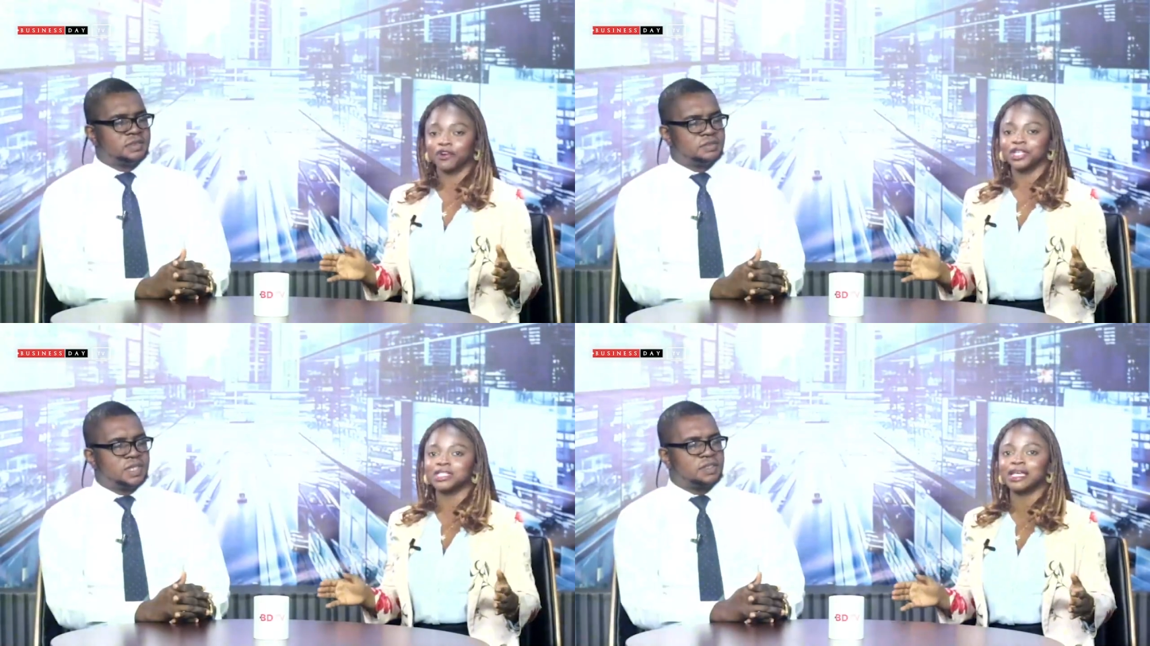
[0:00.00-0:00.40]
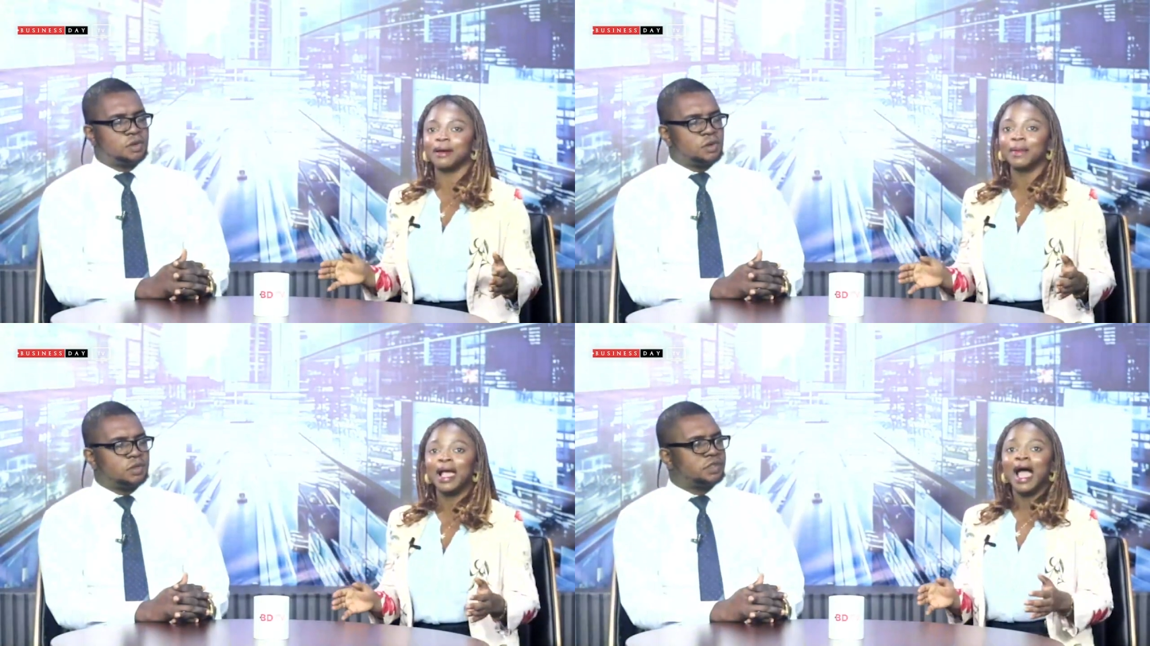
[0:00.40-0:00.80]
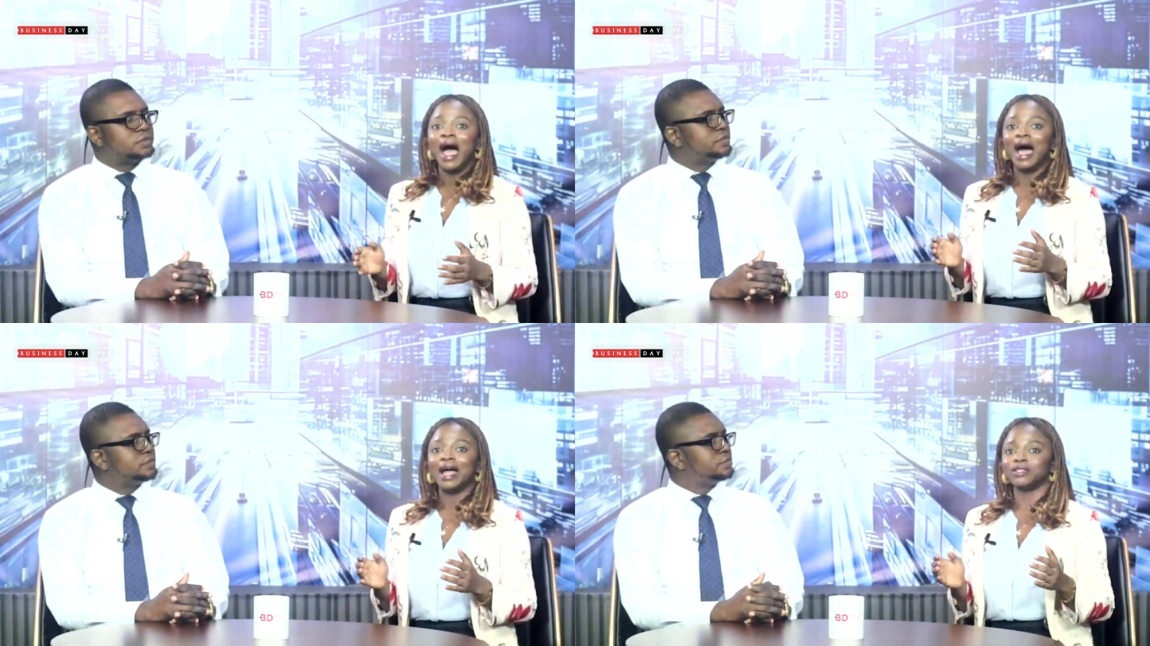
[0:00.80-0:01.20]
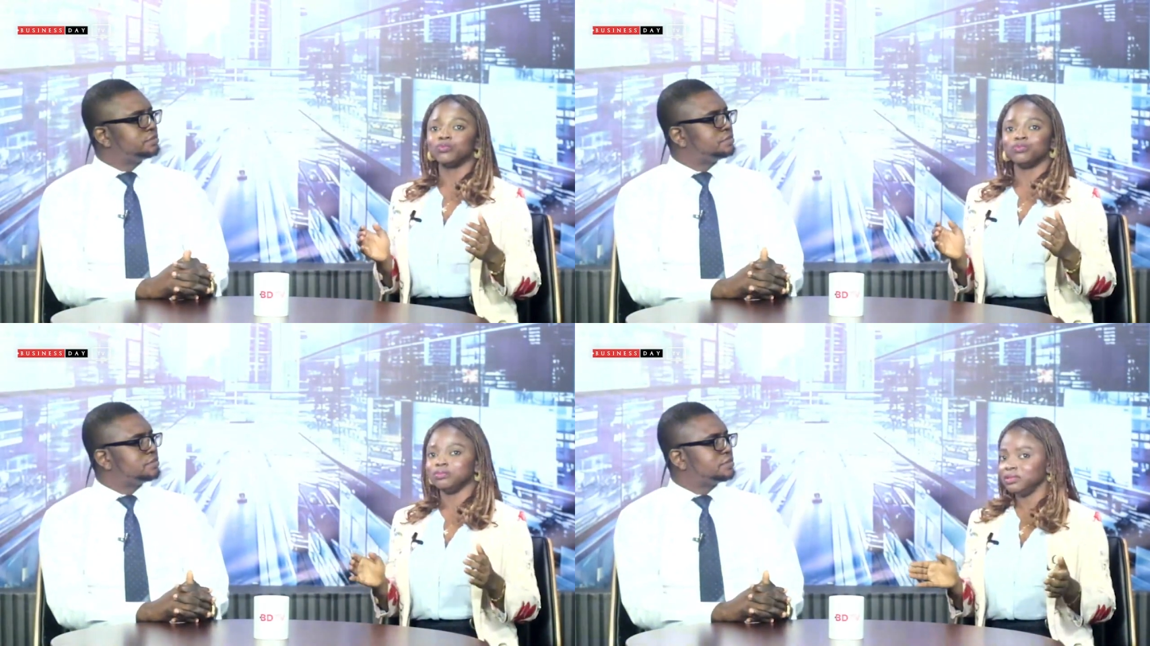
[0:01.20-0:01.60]
Speaker 1: this time, court. and
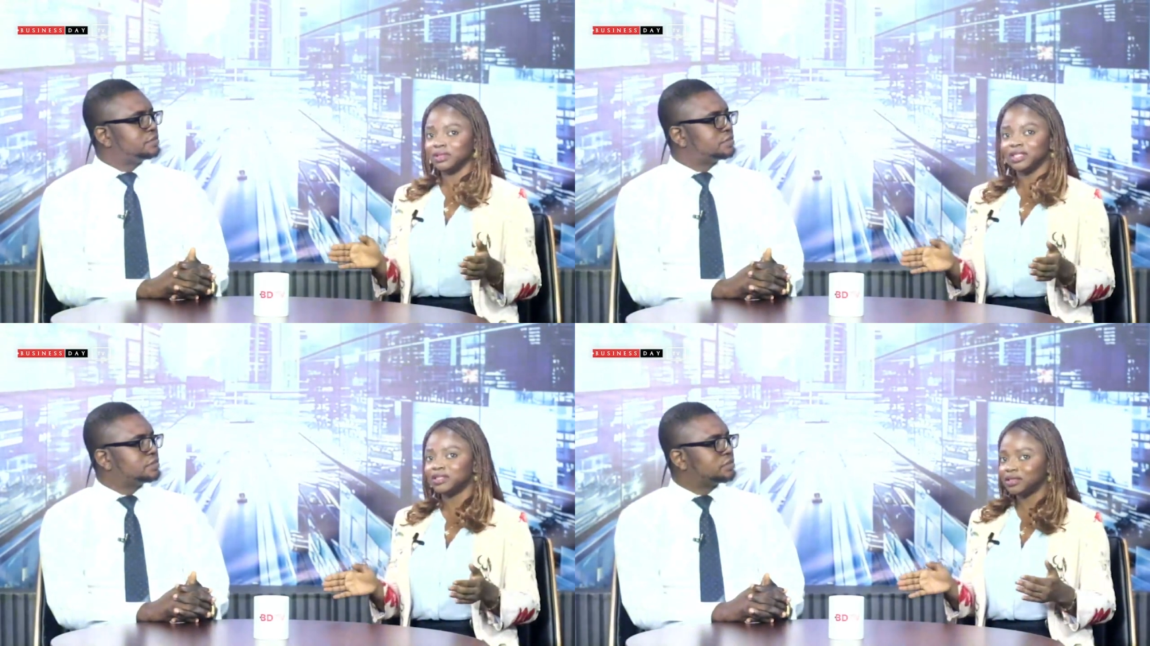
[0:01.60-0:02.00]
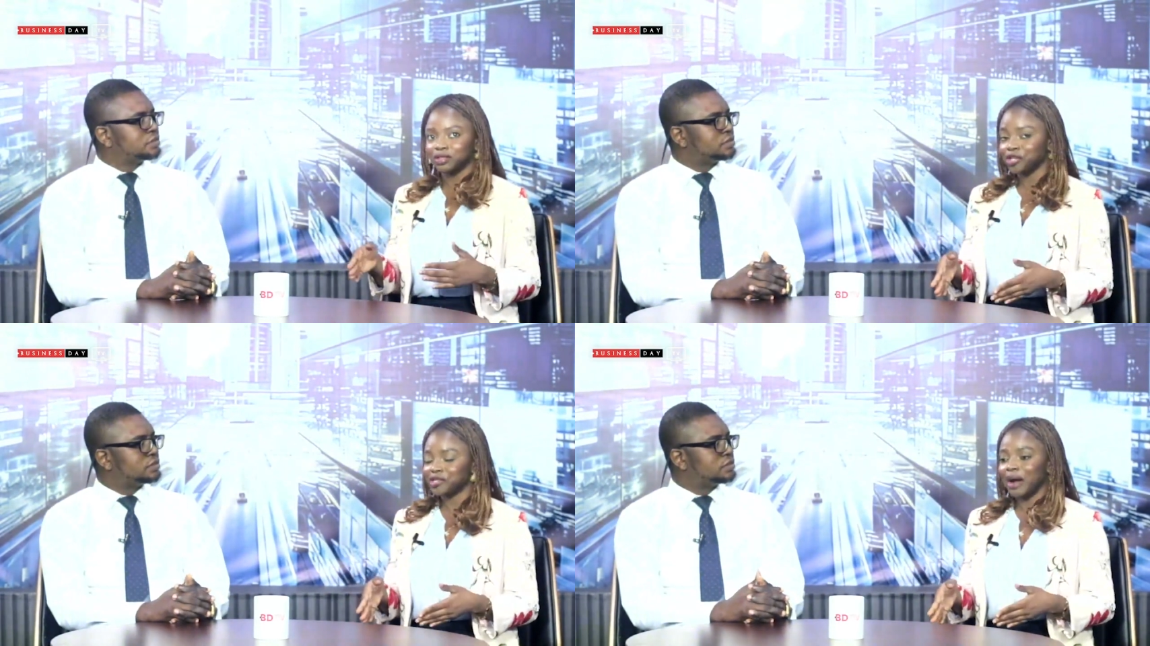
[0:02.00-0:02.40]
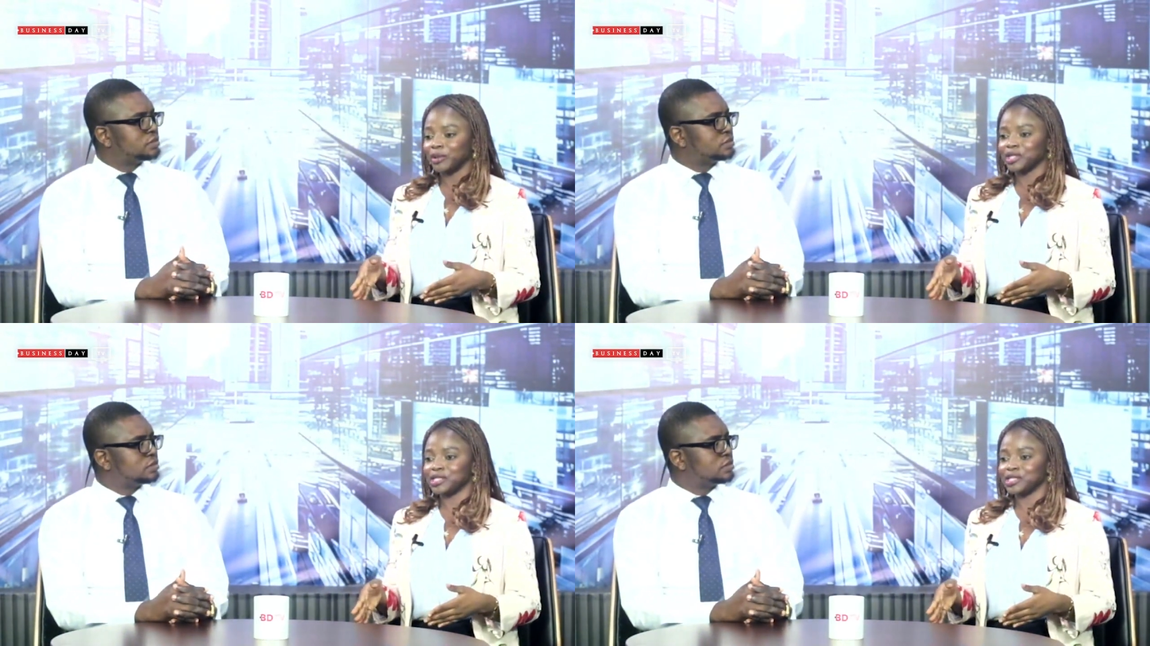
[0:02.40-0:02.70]
it's, going to happen.